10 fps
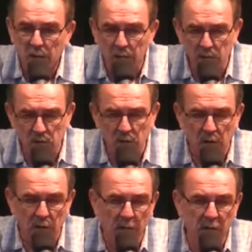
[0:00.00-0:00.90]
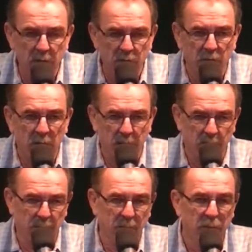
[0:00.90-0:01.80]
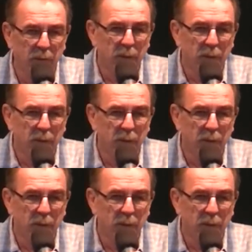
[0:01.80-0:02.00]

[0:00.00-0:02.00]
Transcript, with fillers: into the lake of fire.